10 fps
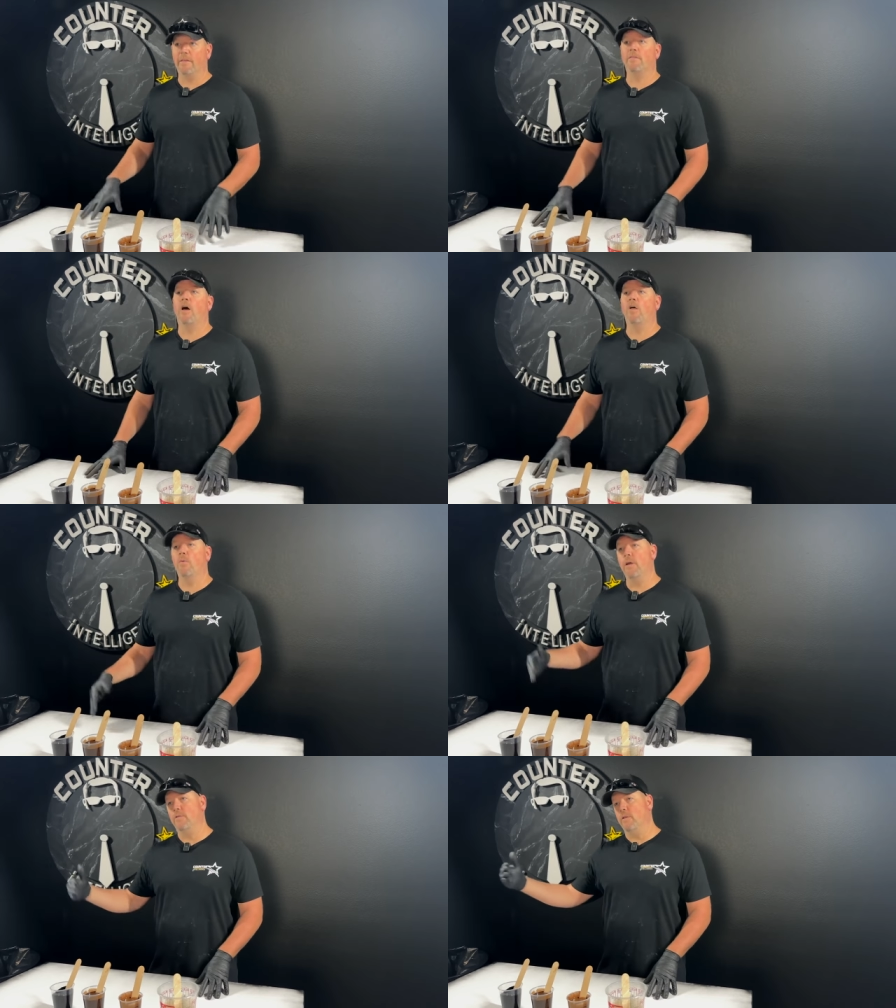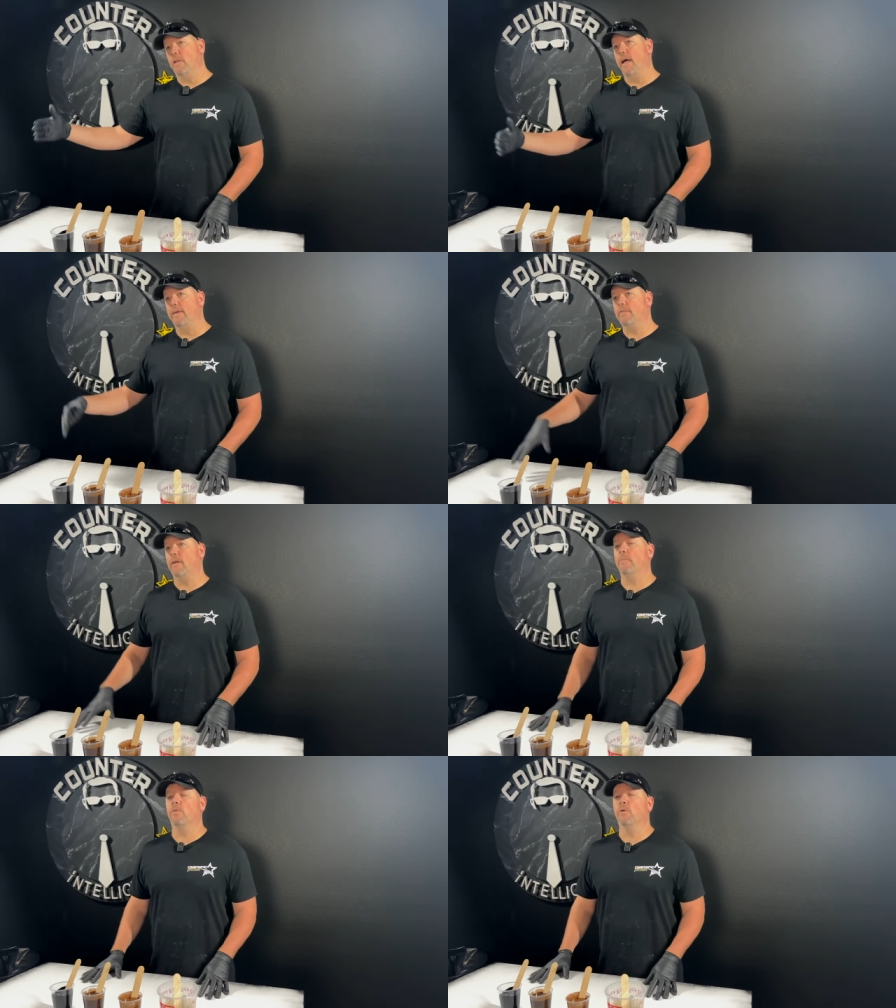this all the way to the last
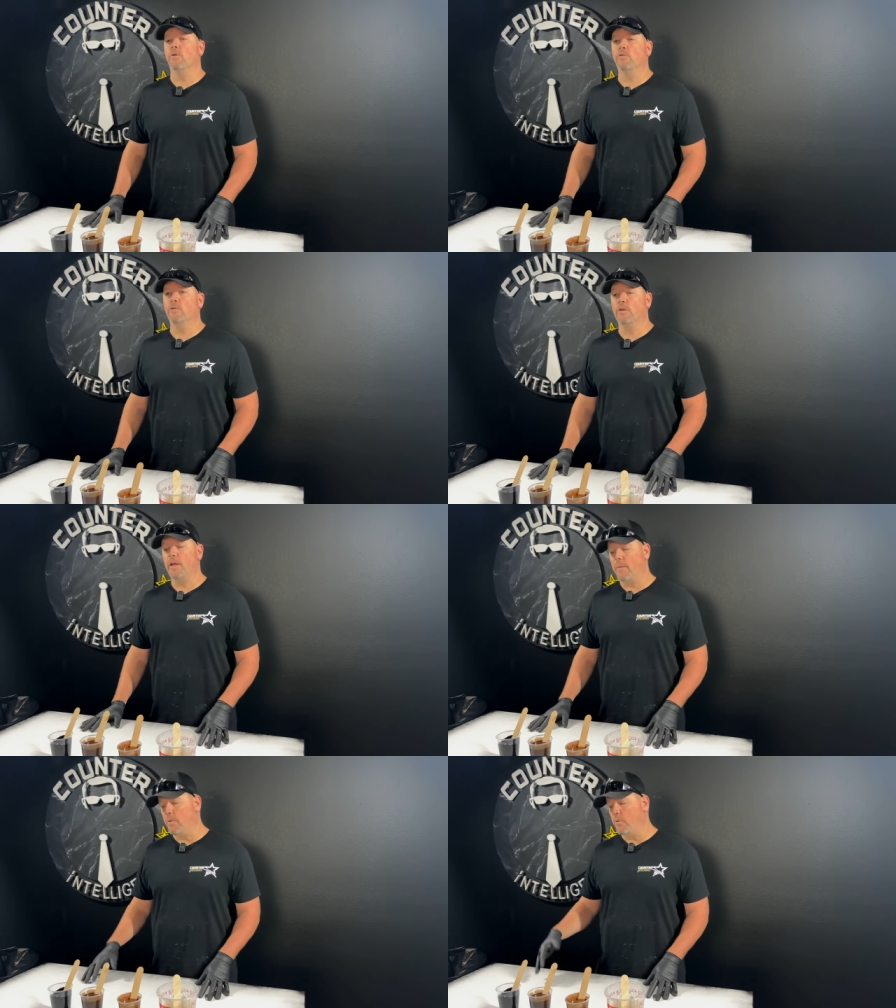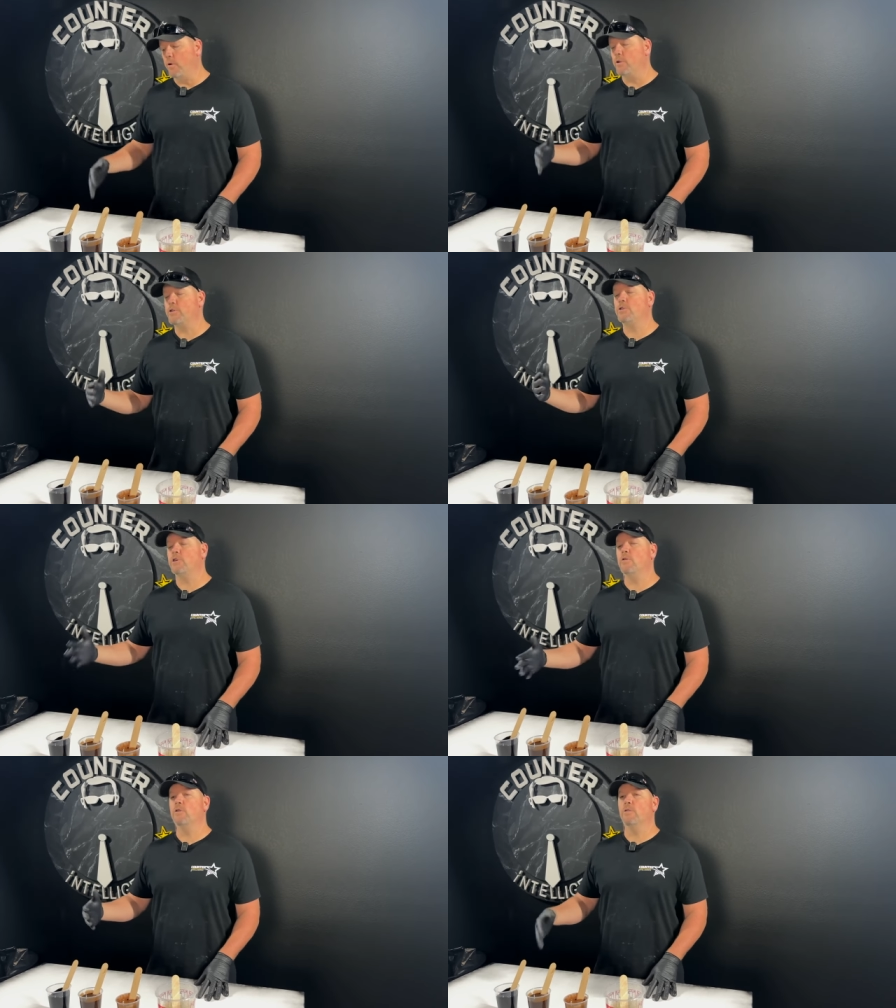step that we're going to today, but we're going to
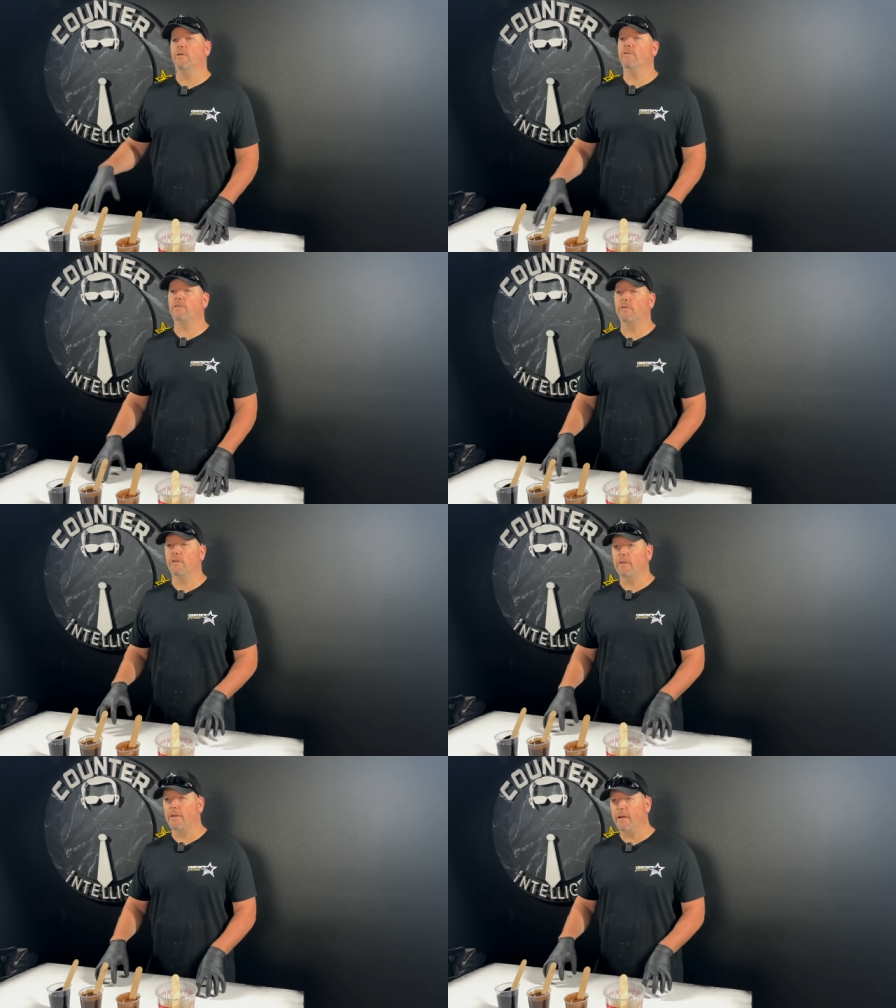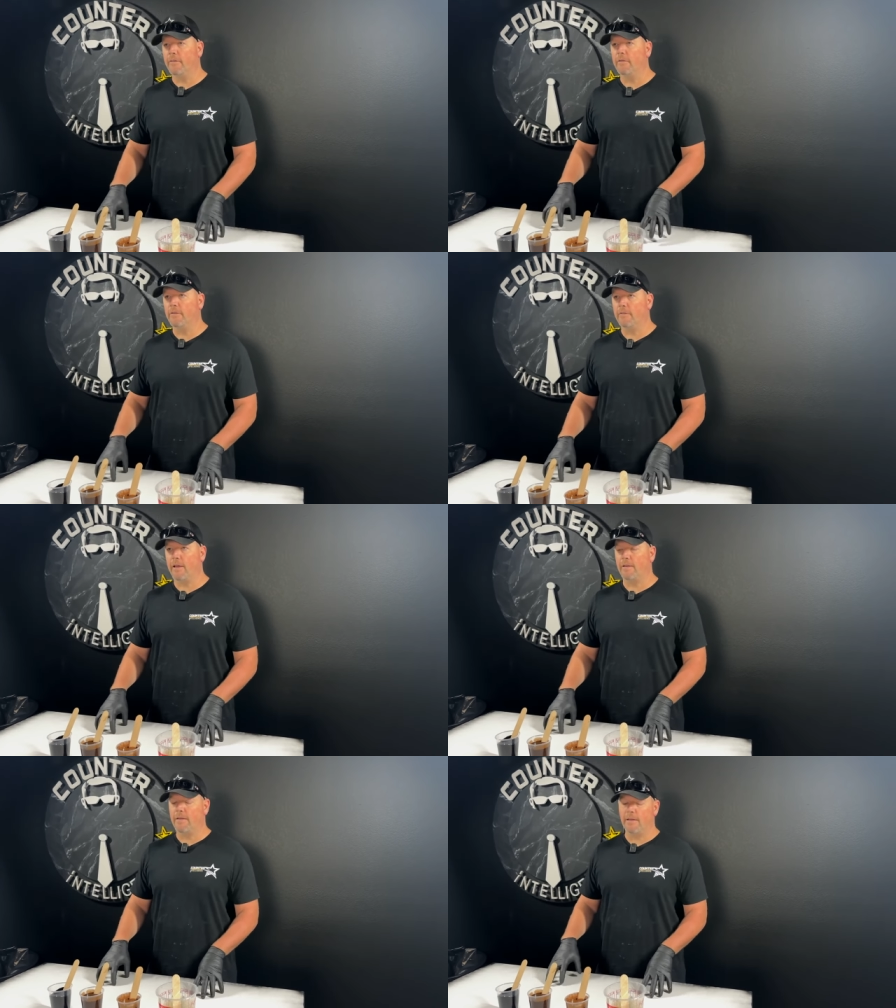show you the versatility of this
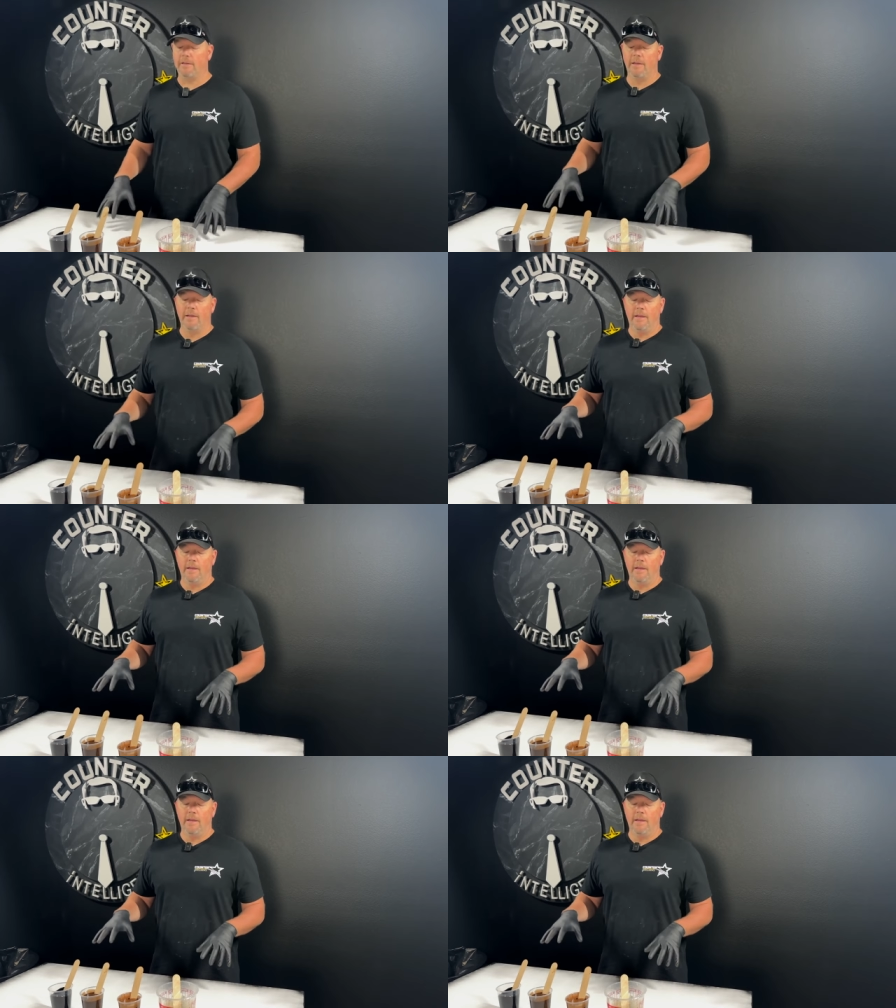technique.